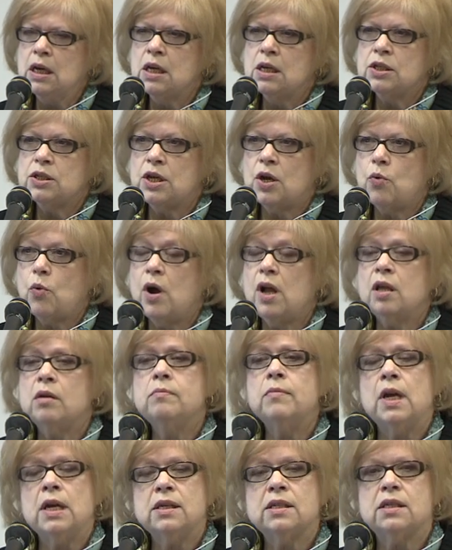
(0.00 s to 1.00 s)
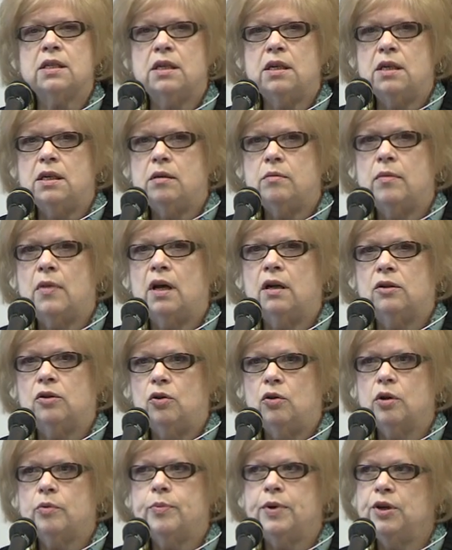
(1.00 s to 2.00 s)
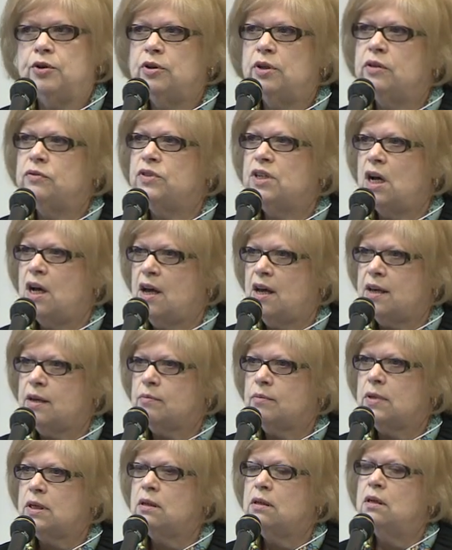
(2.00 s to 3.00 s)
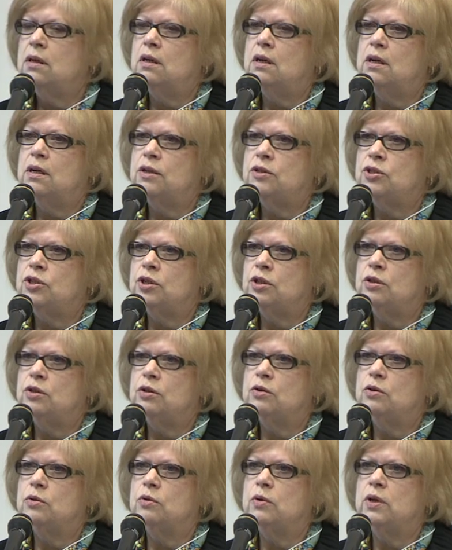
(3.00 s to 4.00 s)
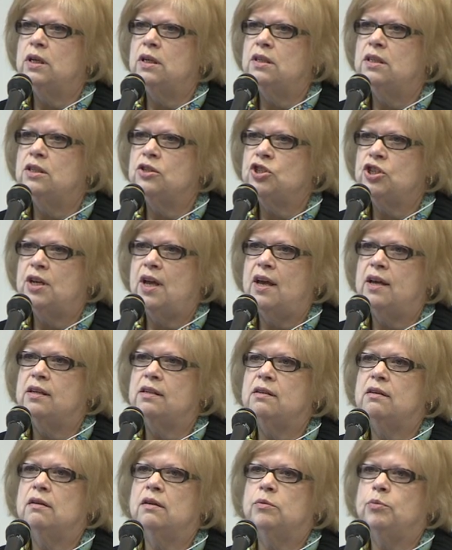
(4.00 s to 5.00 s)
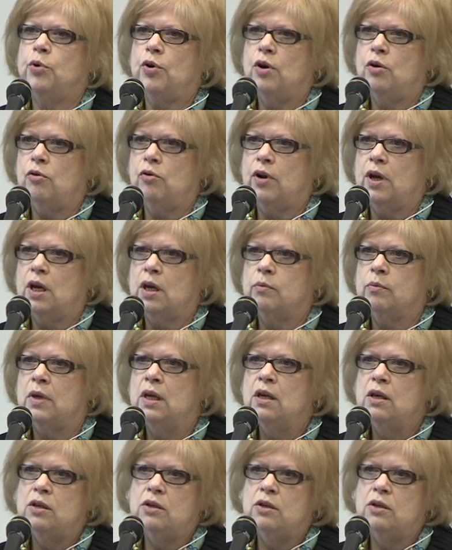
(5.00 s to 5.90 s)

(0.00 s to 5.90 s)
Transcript: So while it may seem a long period of time uh, to initiate a program,